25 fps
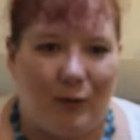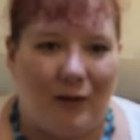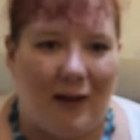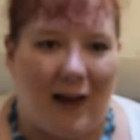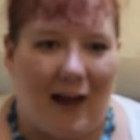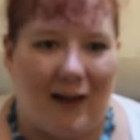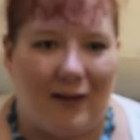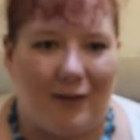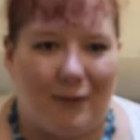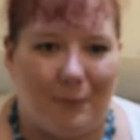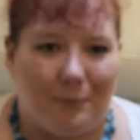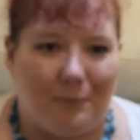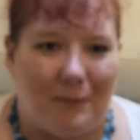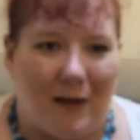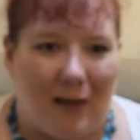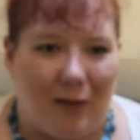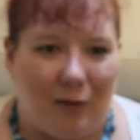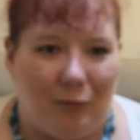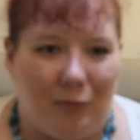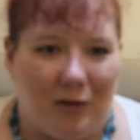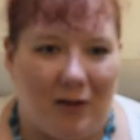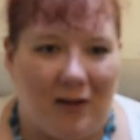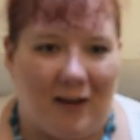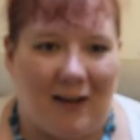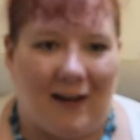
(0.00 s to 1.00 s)
cats,
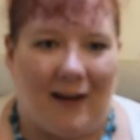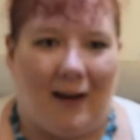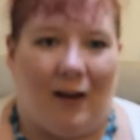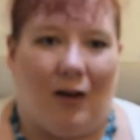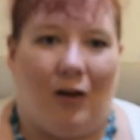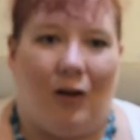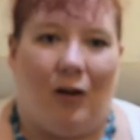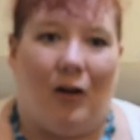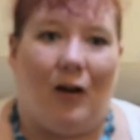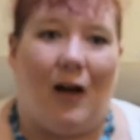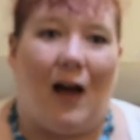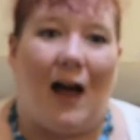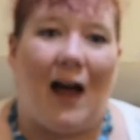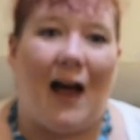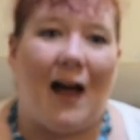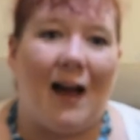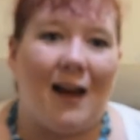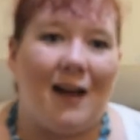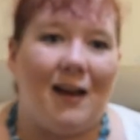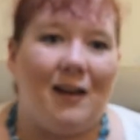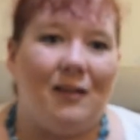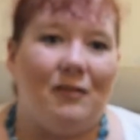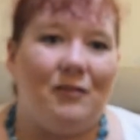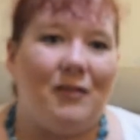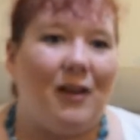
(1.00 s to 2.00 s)
Bella and Leo,
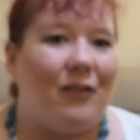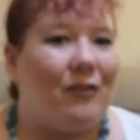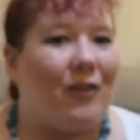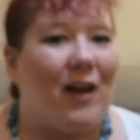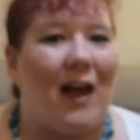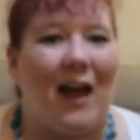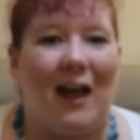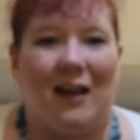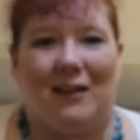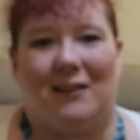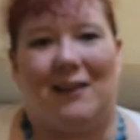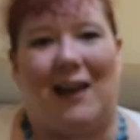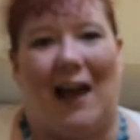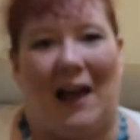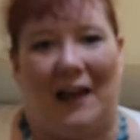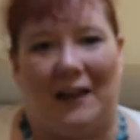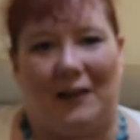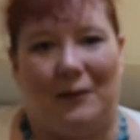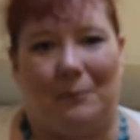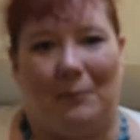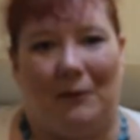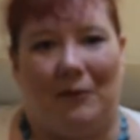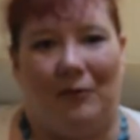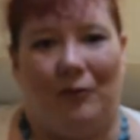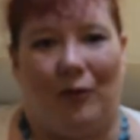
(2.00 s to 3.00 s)
I never had
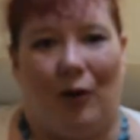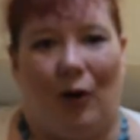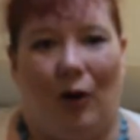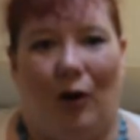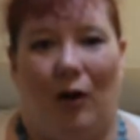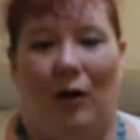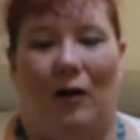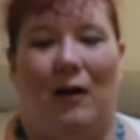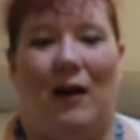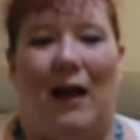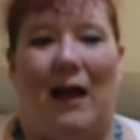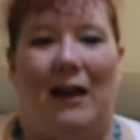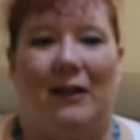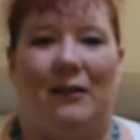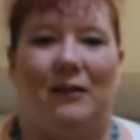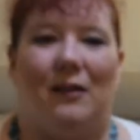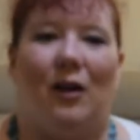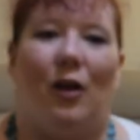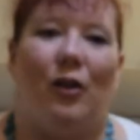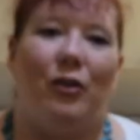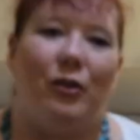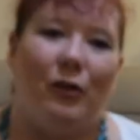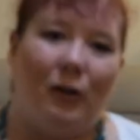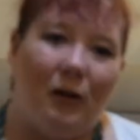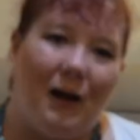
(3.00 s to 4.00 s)
cats before. And
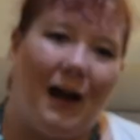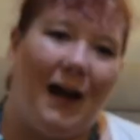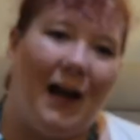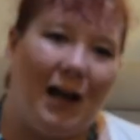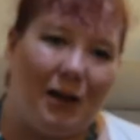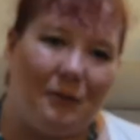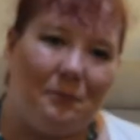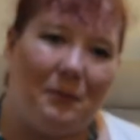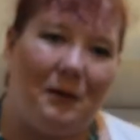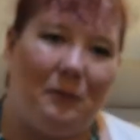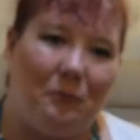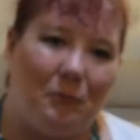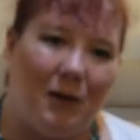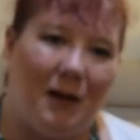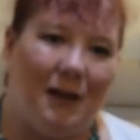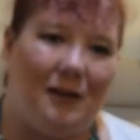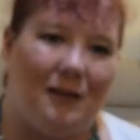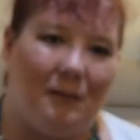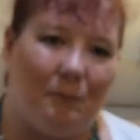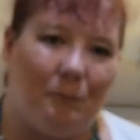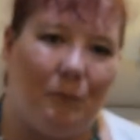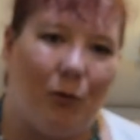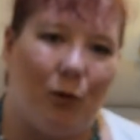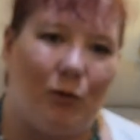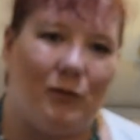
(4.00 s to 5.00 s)
although I had been
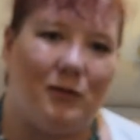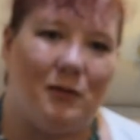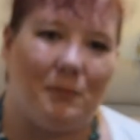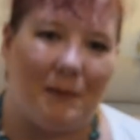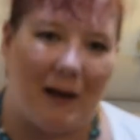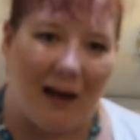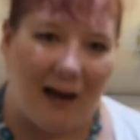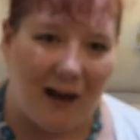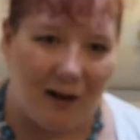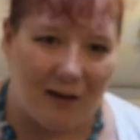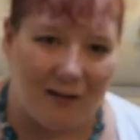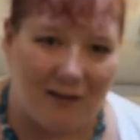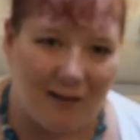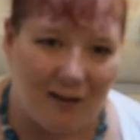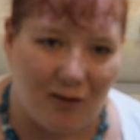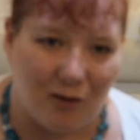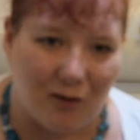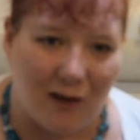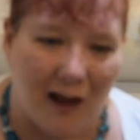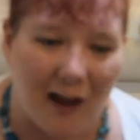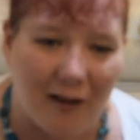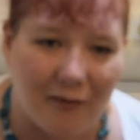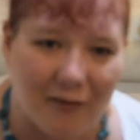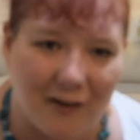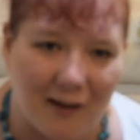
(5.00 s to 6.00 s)
reading books about how to
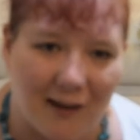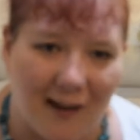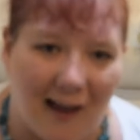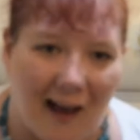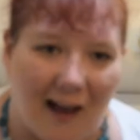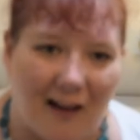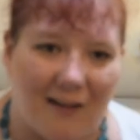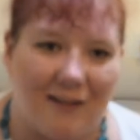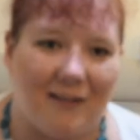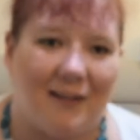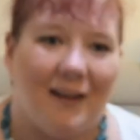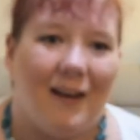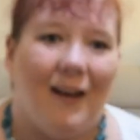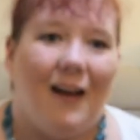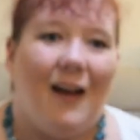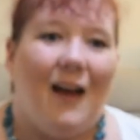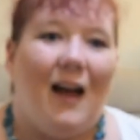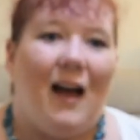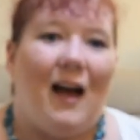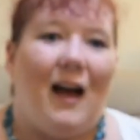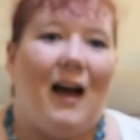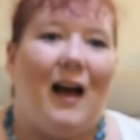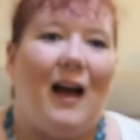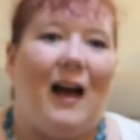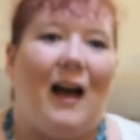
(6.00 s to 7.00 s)
look after cats,
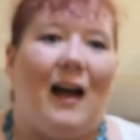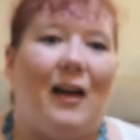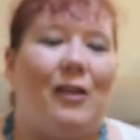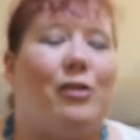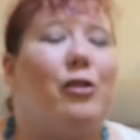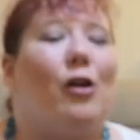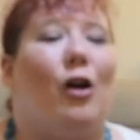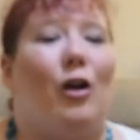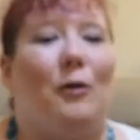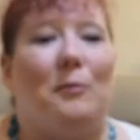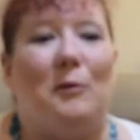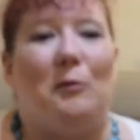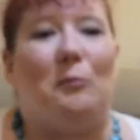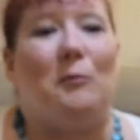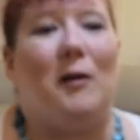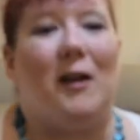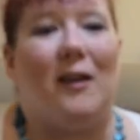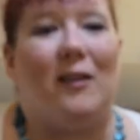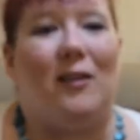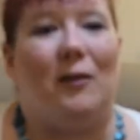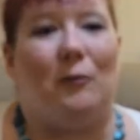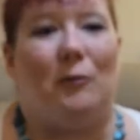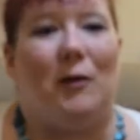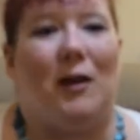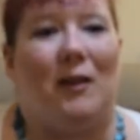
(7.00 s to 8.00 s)
I thought it'd be
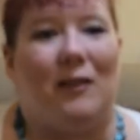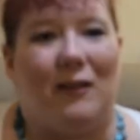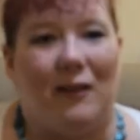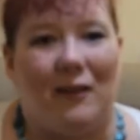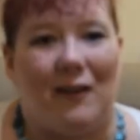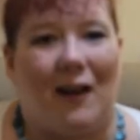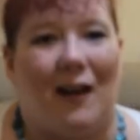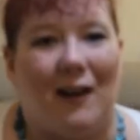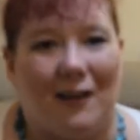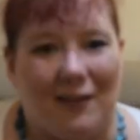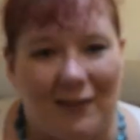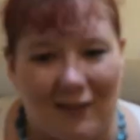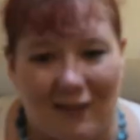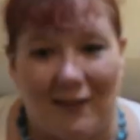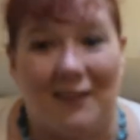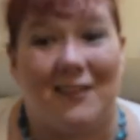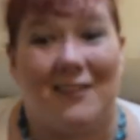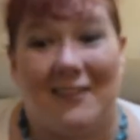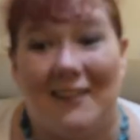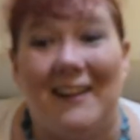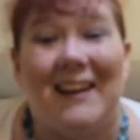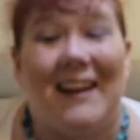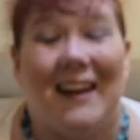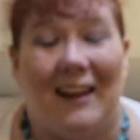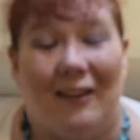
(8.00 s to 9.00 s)
really, really nice to
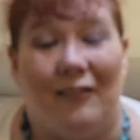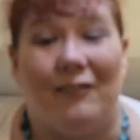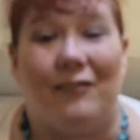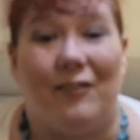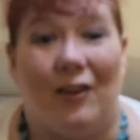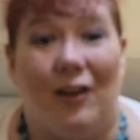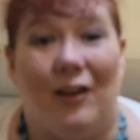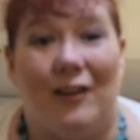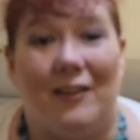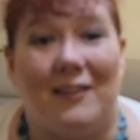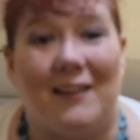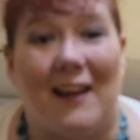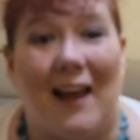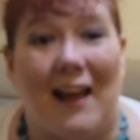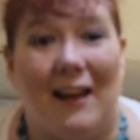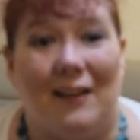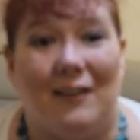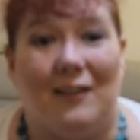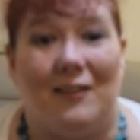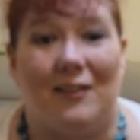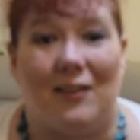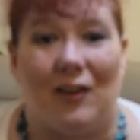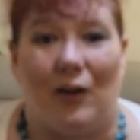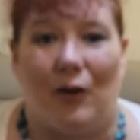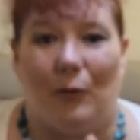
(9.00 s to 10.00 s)
see it
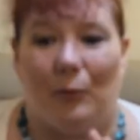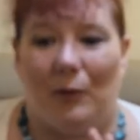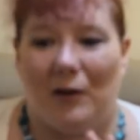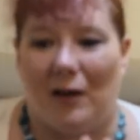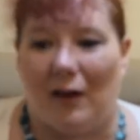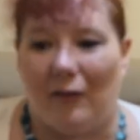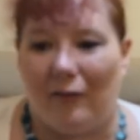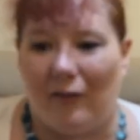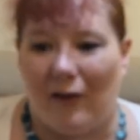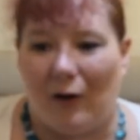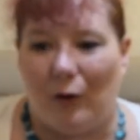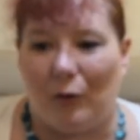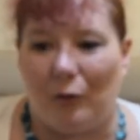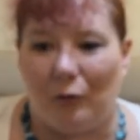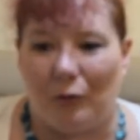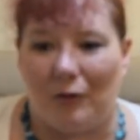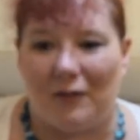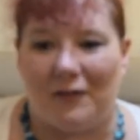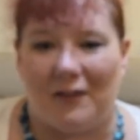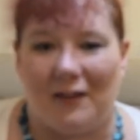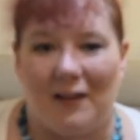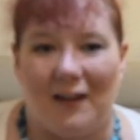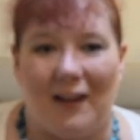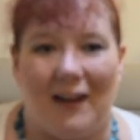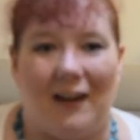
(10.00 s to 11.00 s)
firsthand. So when I found
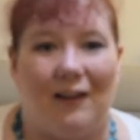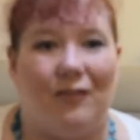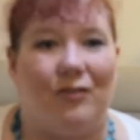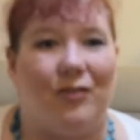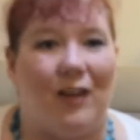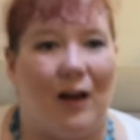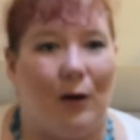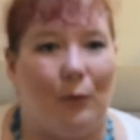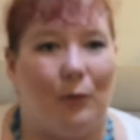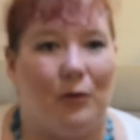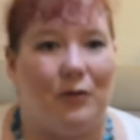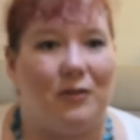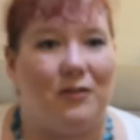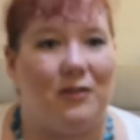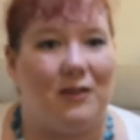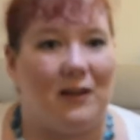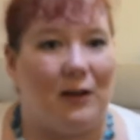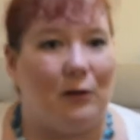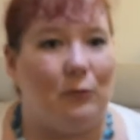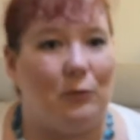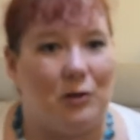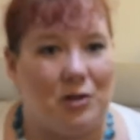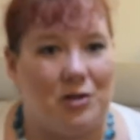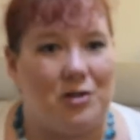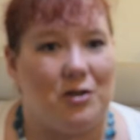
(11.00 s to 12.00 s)
Chris and Eve, that was
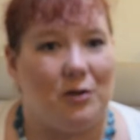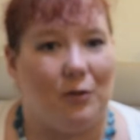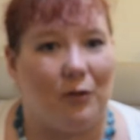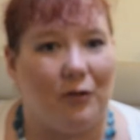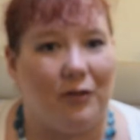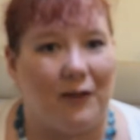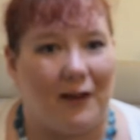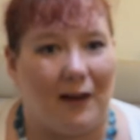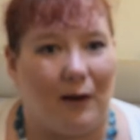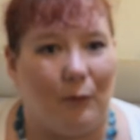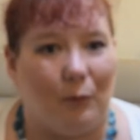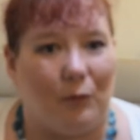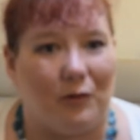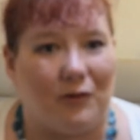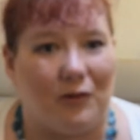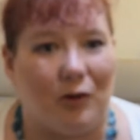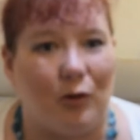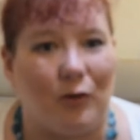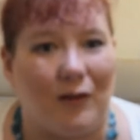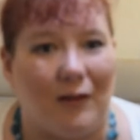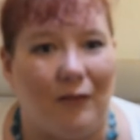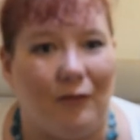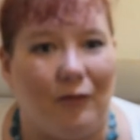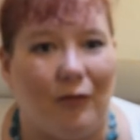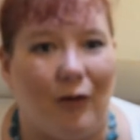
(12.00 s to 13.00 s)
the original thing I was
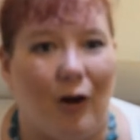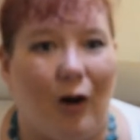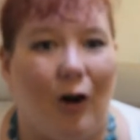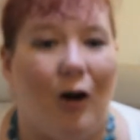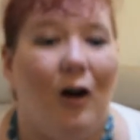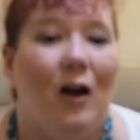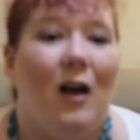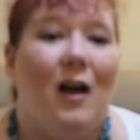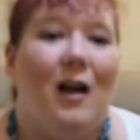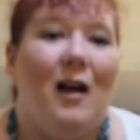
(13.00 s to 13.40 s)
looking for.